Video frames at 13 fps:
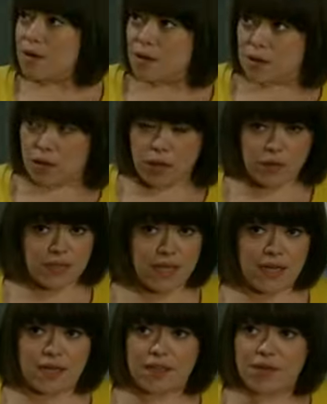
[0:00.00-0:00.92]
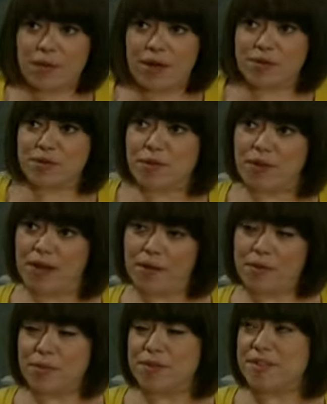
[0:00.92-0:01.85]
out cupboards. Who said anything about scrubbing
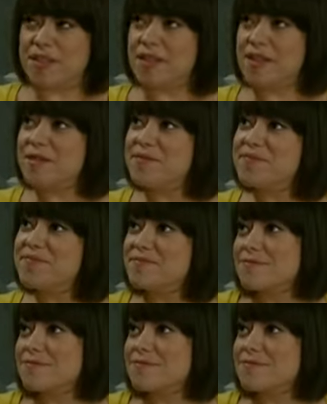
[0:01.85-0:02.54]
out cupboards, Nikhil?